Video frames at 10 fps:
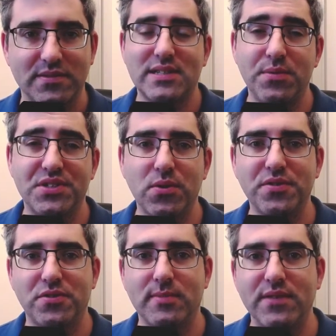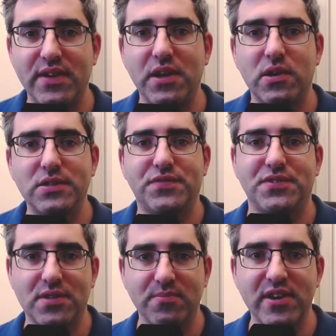As I was going through my videos,
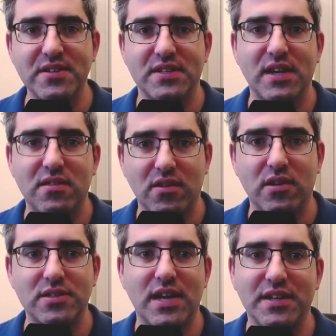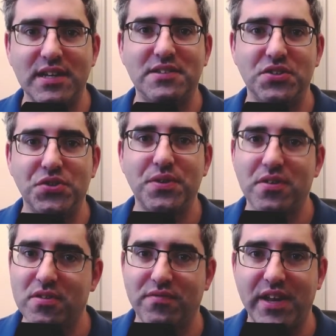for some reason I thought I need to do
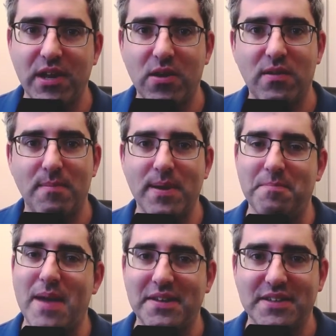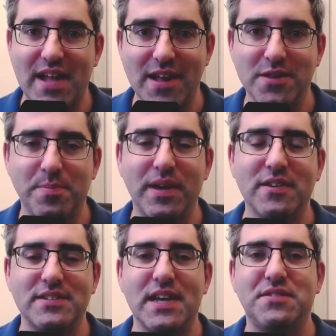another video about mental health
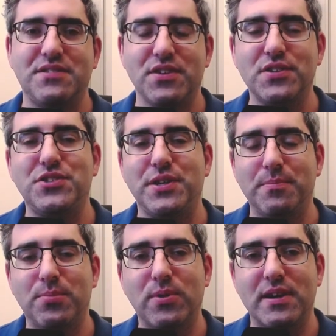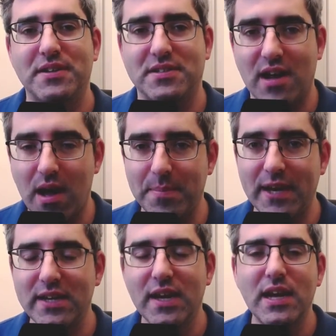because it's such an important
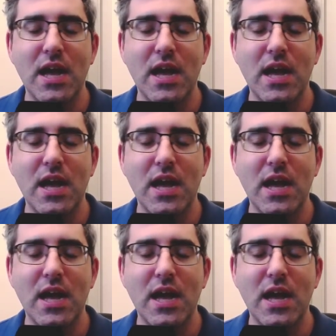topic,